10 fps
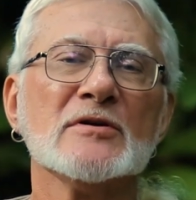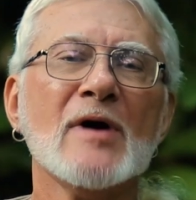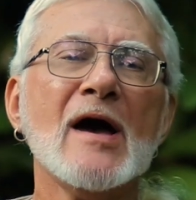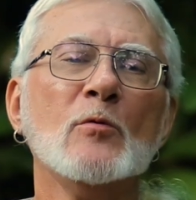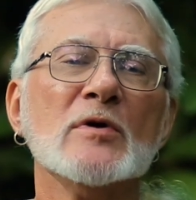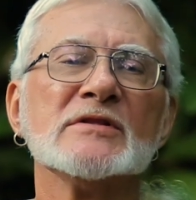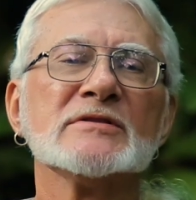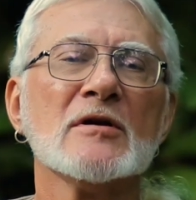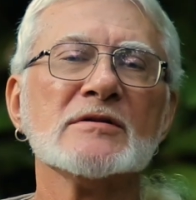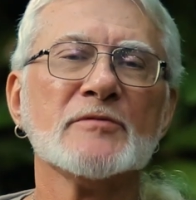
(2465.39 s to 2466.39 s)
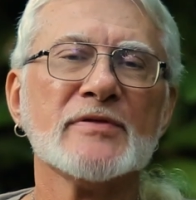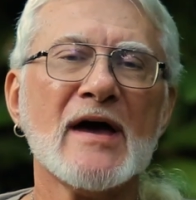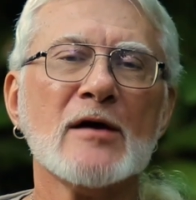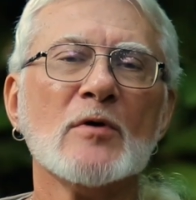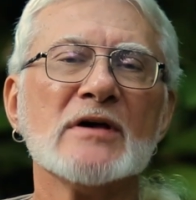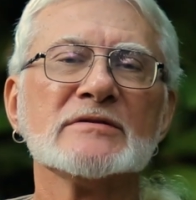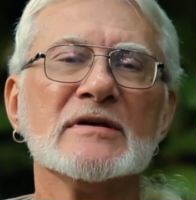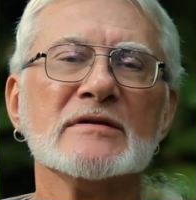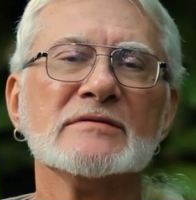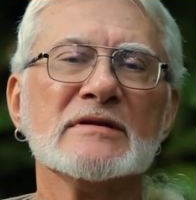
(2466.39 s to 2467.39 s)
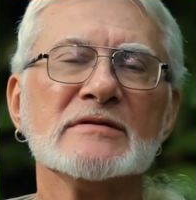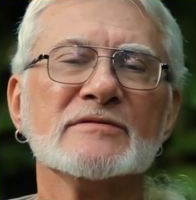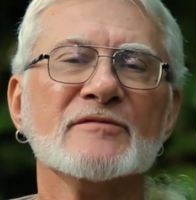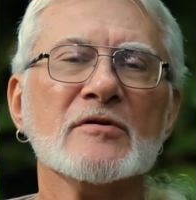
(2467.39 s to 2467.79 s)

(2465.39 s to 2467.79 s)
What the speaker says: so how one starts with ayahuasca is